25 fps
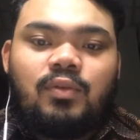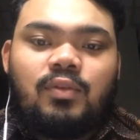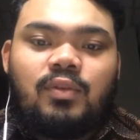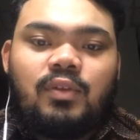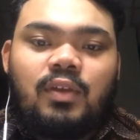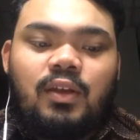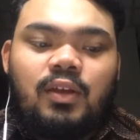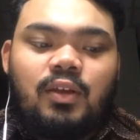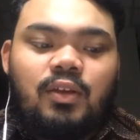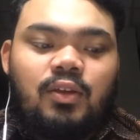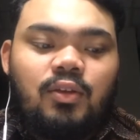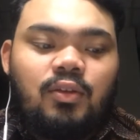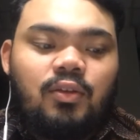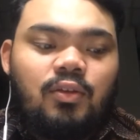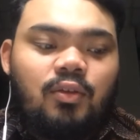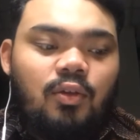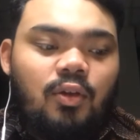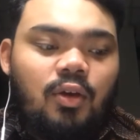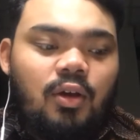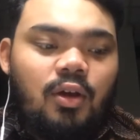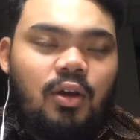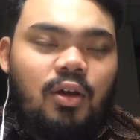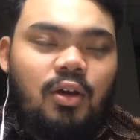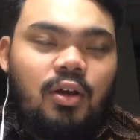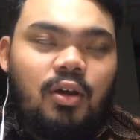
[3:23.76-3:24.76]
think
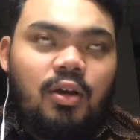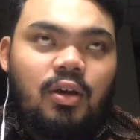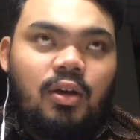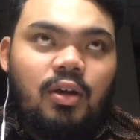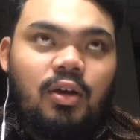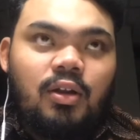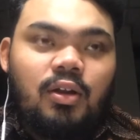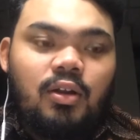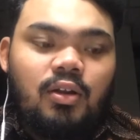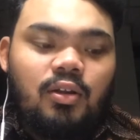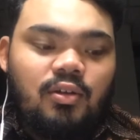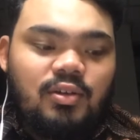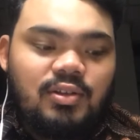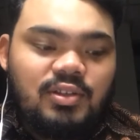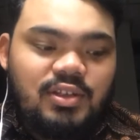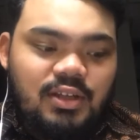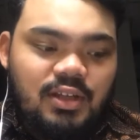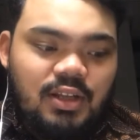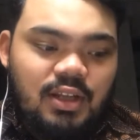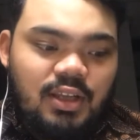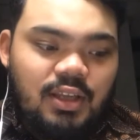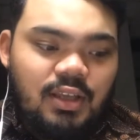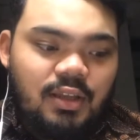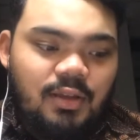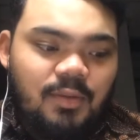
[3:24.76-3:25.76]

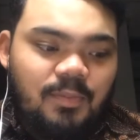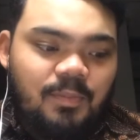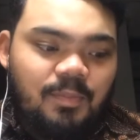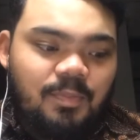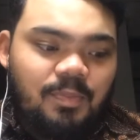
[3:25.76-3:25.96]
logically,